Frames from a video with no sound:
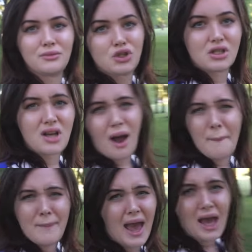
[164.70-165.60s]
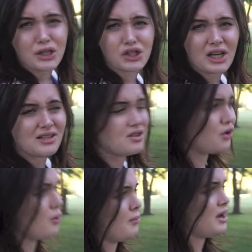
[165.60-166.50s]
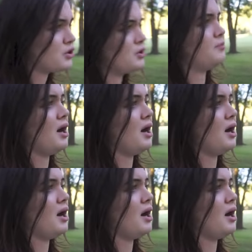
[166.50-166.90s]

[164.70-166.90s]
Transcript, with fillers: just not mesh. I still don't mesh with